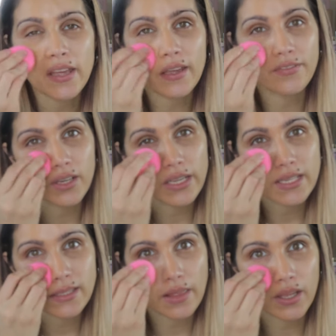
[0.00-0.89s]
if it
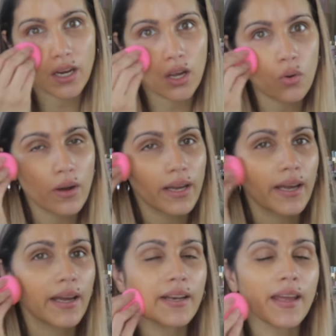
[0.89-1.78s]
is then I'll go
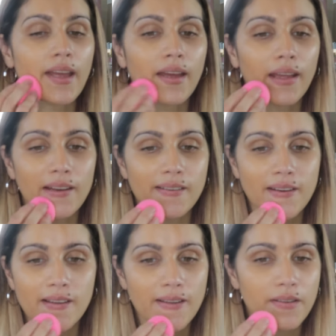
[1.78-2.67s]
ahead
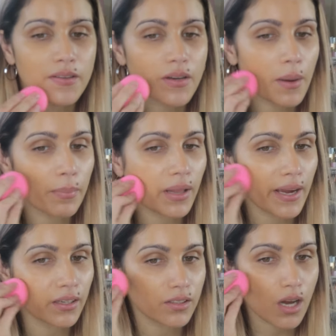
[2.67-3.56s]
and
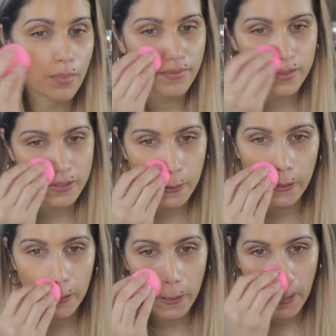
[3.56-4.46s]
apply it on top of this
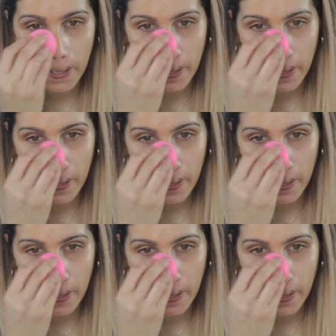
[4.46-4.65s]
color